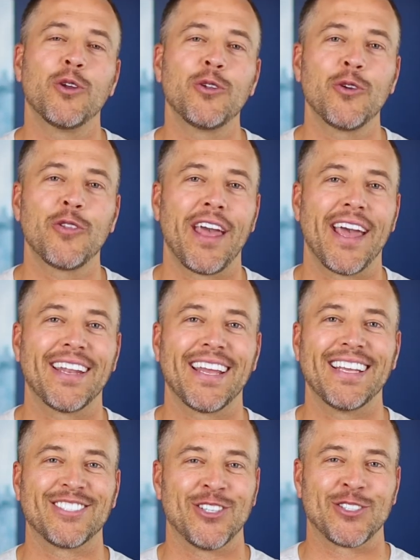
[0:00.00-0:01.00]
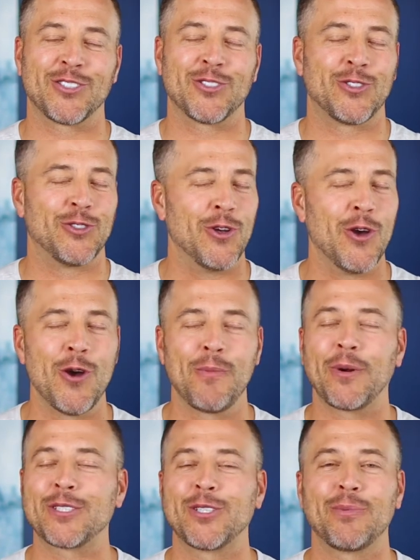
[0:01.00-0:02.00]
you do then is just
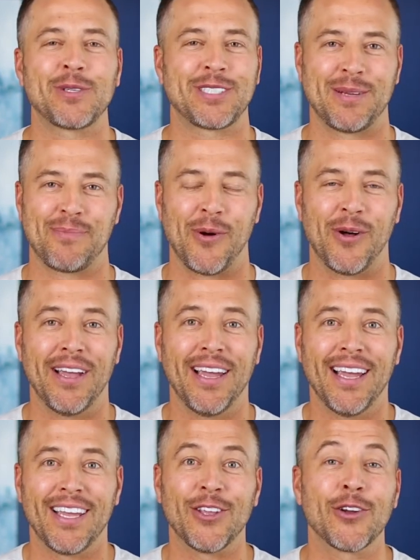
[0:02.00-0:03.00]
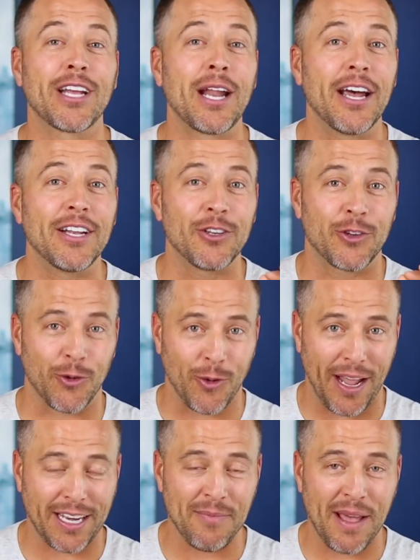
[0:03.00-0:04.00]
super, super simple. You're gonna
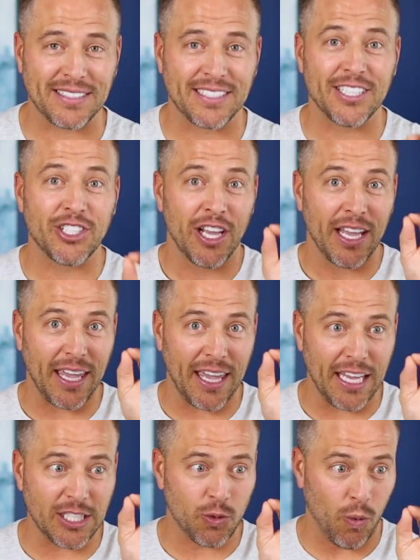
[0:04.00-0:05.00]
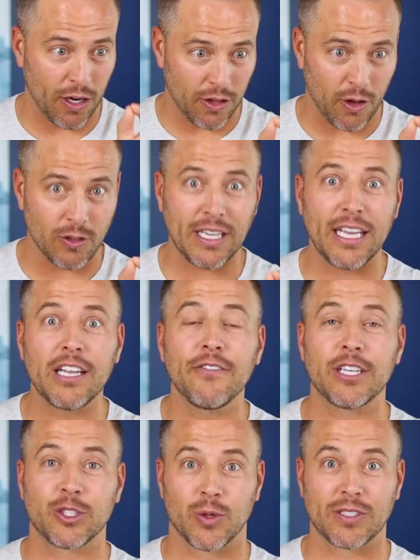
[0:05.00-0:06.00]
direct message each one of those
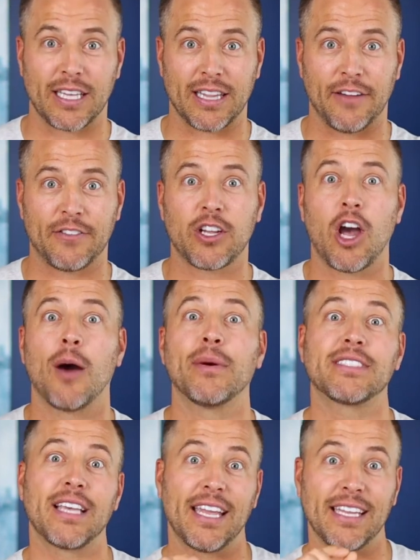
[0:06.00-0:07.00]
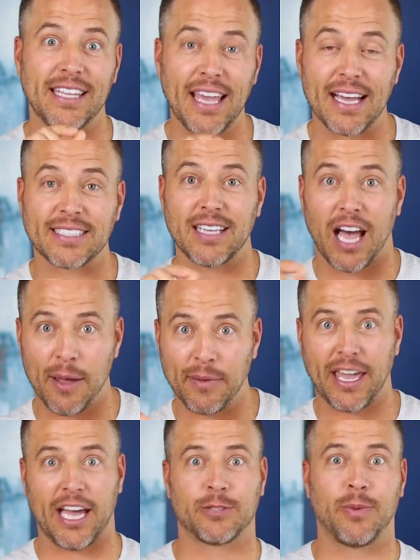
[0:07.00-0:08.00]
individuals that left a comment saying, yes, I'm a
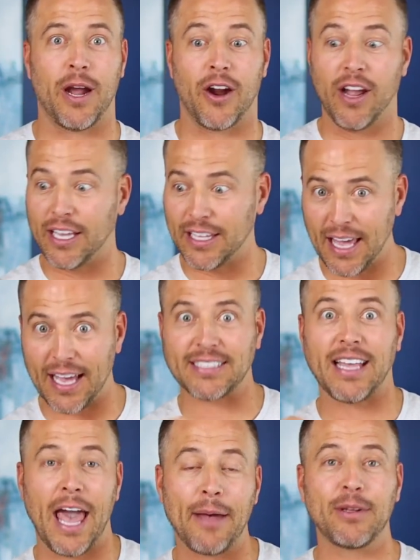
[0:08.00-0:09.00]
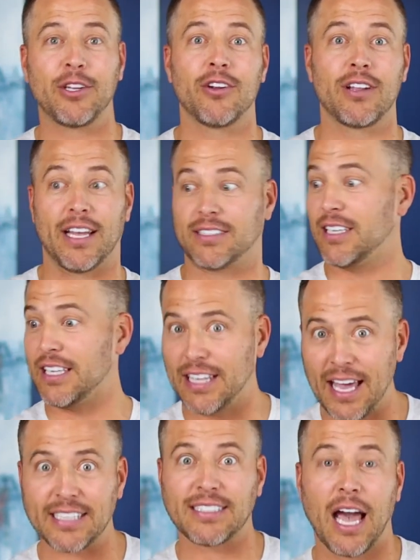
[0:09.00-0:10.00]
cash buyer. Yes, add me to your list.
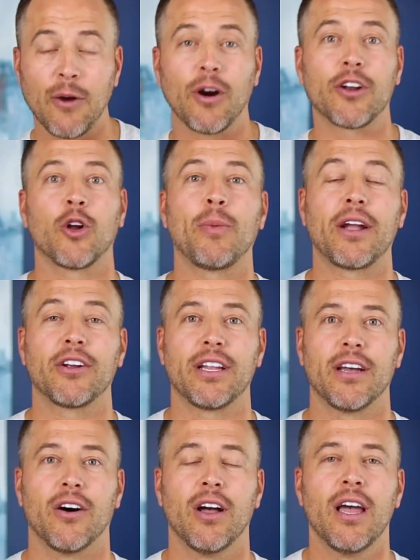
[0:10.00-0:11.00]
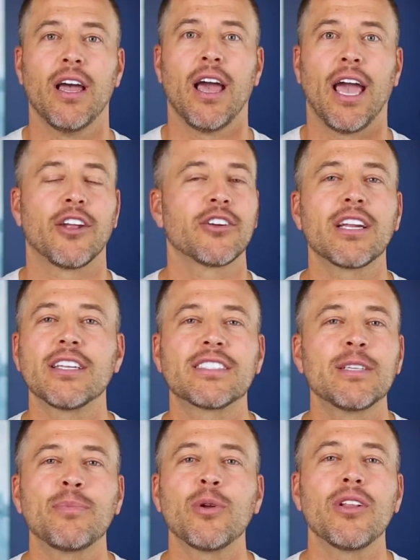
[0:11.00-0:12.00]
Yes, I wanna know about your deal. And you're gonna
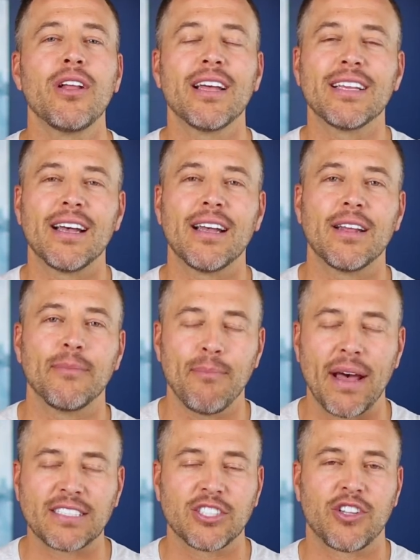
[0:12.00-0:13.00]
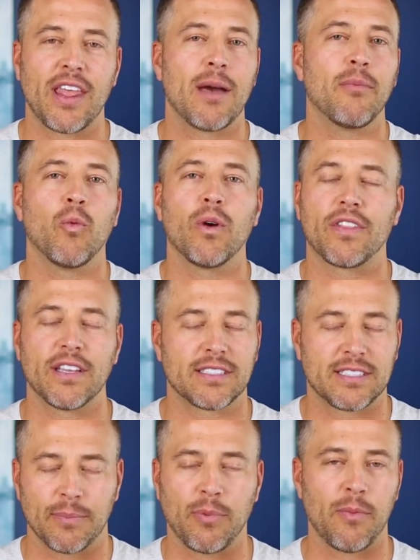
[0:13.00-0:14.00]
simple message them with this
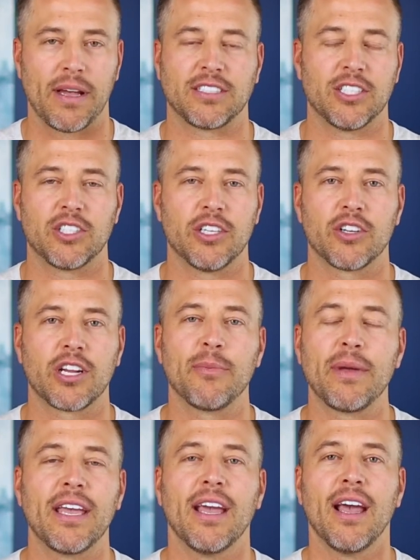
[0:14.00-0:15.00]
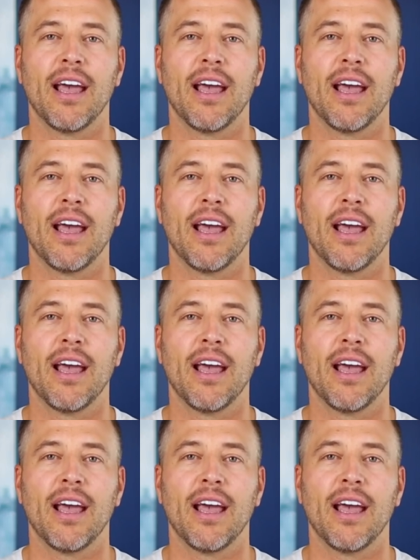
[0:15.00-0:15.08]
simple message. And you're gonna be,